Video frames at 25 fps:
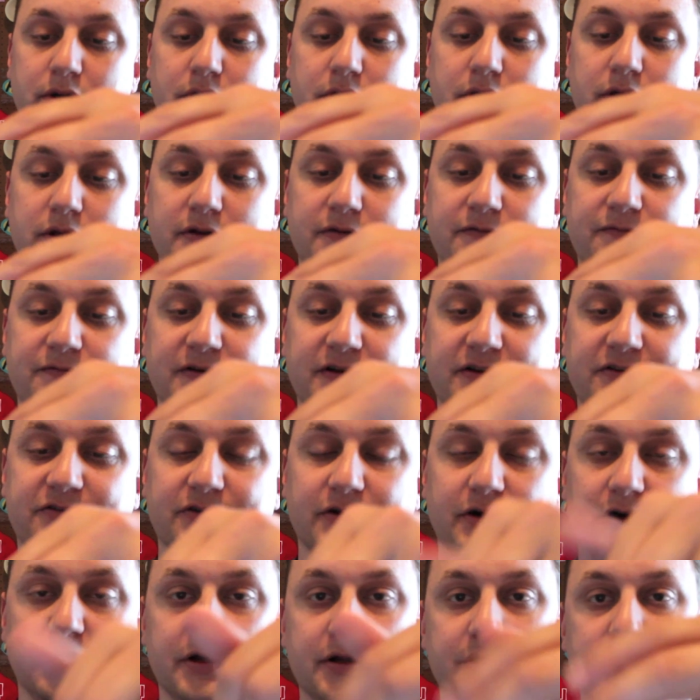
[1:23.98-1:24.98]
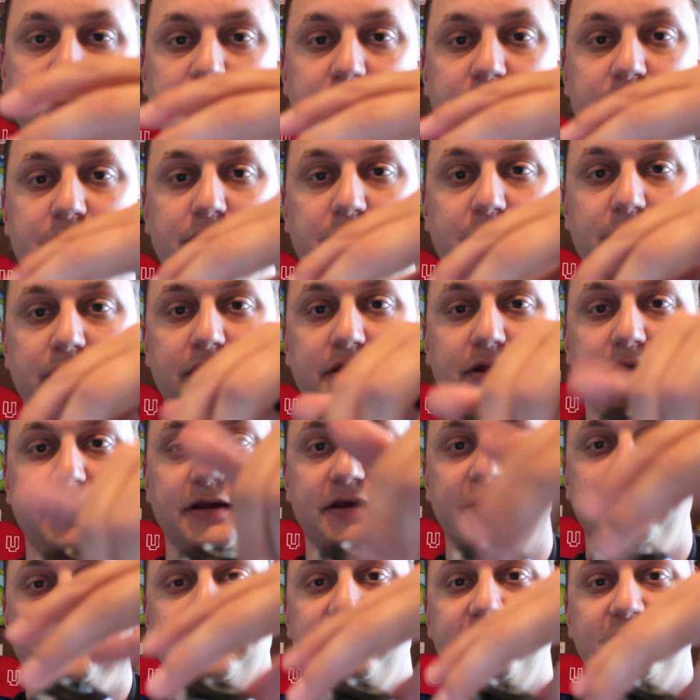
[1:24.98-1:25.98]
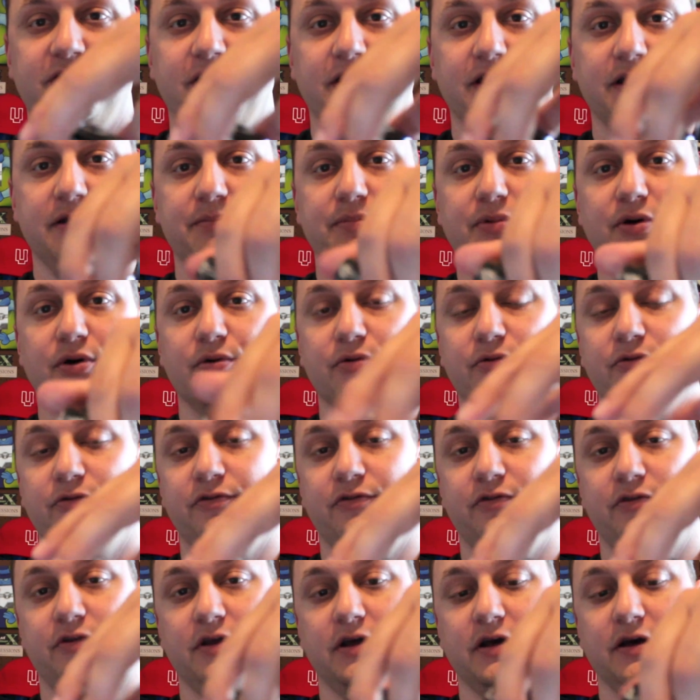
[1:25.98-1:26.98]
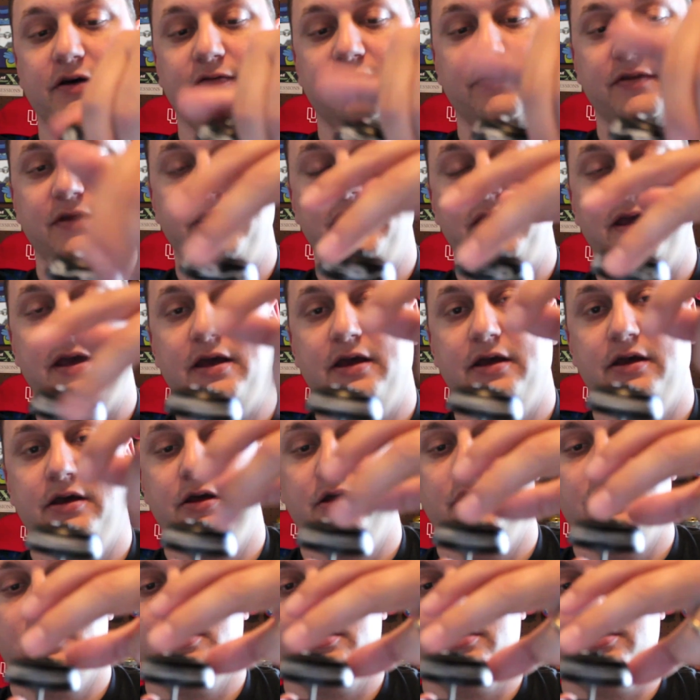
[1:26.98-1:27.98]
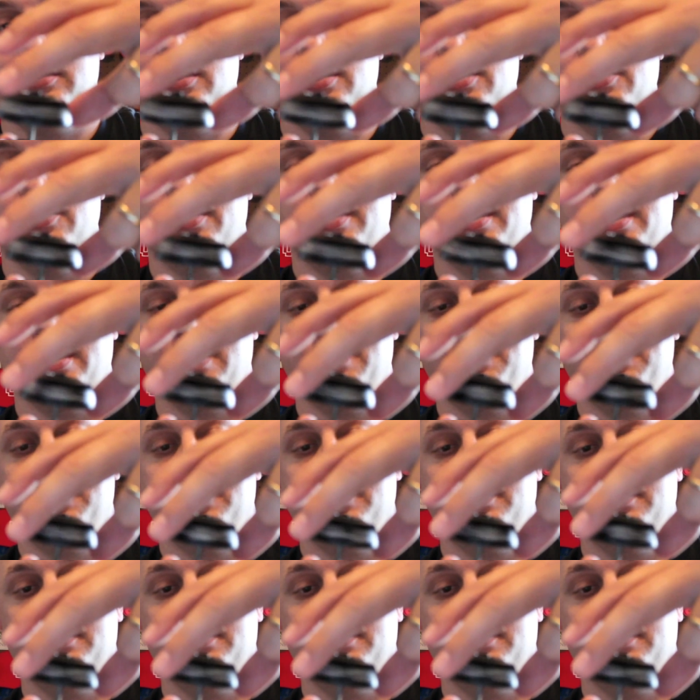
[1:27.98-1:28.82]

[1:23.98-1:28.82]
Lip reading: It fits on the inside post of the yo-yo cup.